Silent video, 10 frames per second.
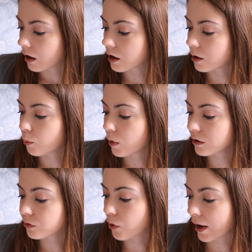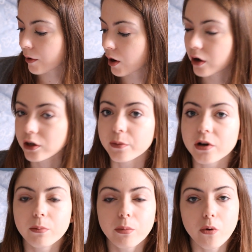Well thought out argument
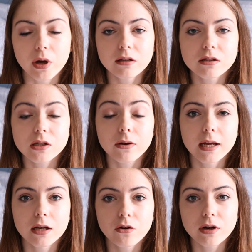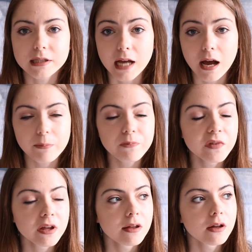and point. So in your exam,
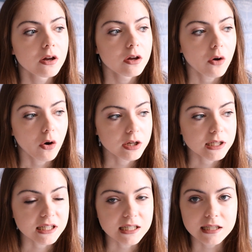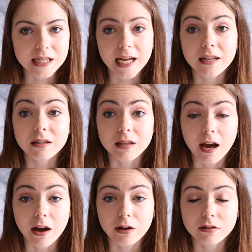honestly, take
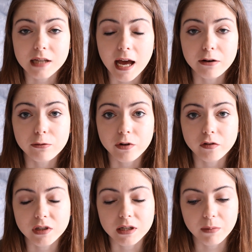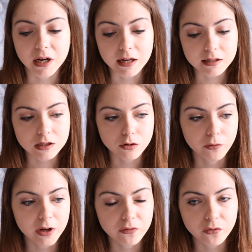that 10-15 minutes to
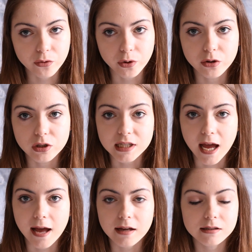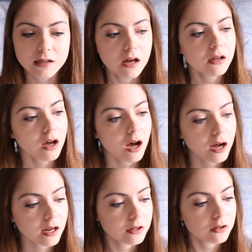read through the text,
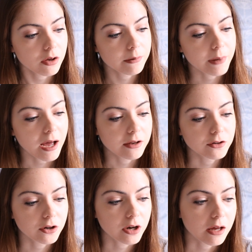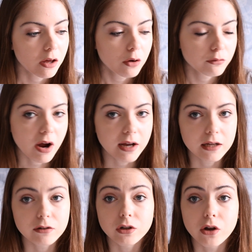highlight them and, you know, like write
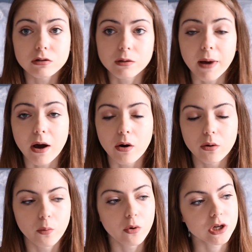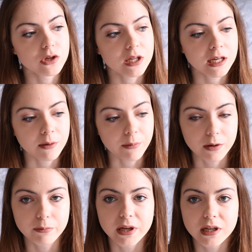little notes about what you think it
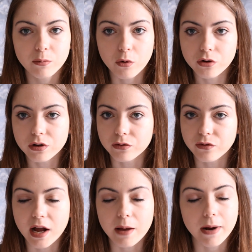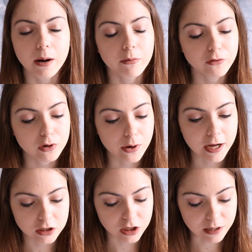might mean, what you're going to write about before you
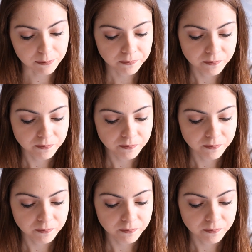actually